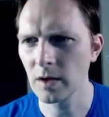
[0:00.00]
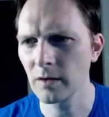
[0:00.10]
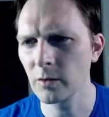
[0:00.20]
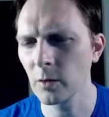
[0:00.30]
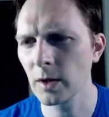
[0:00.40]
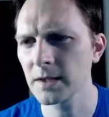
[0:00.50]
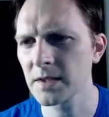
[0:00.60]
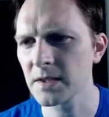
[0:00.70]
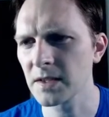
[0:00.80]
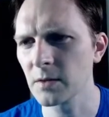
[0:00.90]
if we want
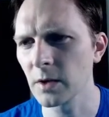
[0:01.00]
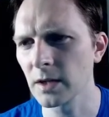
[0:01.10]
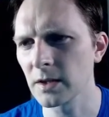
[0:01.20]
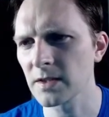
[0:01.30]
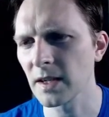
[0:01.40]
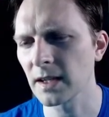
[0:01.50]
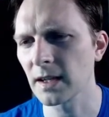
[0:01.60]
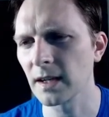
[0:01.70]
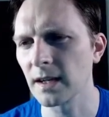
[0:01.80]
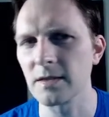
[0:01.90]
to see what it looks like in
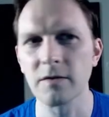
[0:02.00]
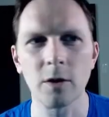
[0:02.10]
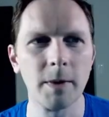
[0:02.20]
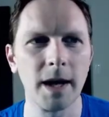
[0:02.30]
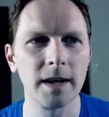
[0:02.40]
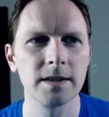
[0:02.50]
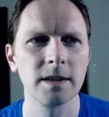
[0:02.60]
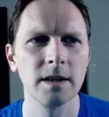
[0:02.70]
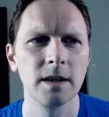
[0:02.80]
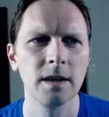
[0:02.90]
a nice format,
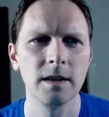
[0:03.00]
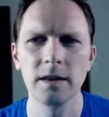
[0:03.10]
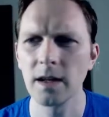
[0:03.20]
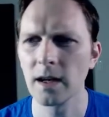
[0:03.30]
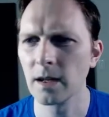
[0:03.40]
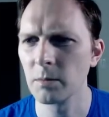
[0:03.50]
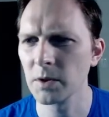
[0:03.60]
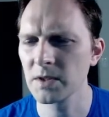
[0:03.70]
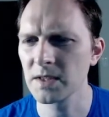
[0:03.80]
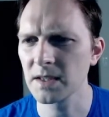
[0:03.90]
then
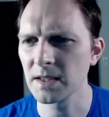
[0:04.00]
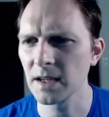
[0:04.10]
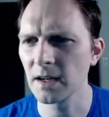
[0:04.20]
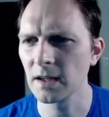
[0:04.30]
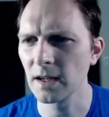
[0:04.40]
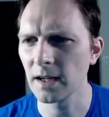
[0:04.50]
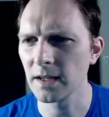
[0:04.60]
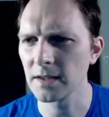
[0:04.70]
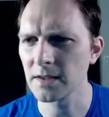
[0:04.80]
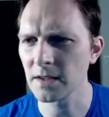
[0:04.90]
buildctl
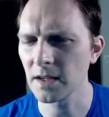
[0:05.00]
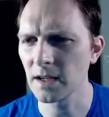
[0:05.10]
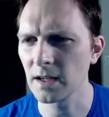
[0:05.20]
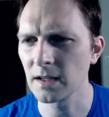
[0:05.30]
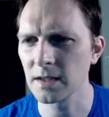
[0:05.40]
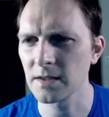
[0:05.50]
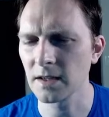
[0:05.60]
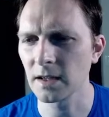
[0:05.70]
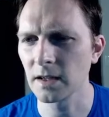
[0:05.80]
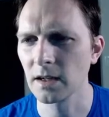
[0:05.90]
has a nice
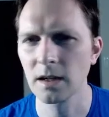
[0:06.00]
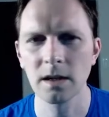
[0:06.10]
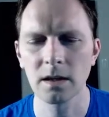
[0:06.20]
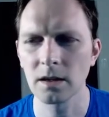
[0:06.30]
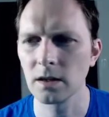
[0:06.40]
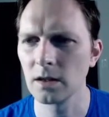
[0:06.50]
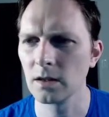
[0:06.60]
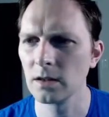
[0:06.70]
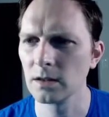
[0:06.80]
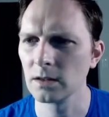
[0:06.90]
thing
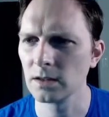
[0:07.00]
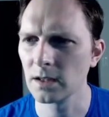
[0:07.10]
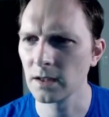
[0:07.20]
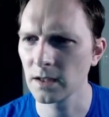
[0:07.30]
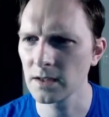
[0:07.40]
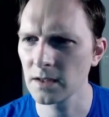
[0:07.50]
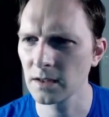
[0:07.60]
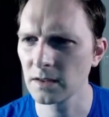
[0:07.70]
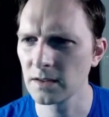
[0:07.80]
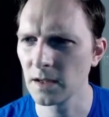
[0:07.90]
called, I think it's
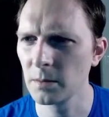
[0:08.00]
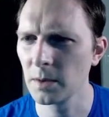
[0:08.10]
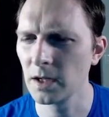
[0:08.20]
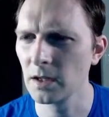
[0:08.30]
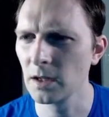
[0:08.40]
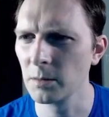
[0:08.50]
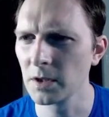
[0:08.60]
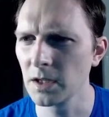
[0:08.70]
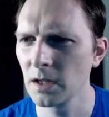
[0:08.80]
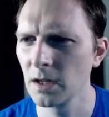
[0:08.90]
called dump
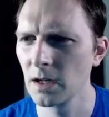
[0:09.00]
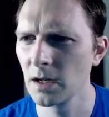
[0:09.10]
LLB.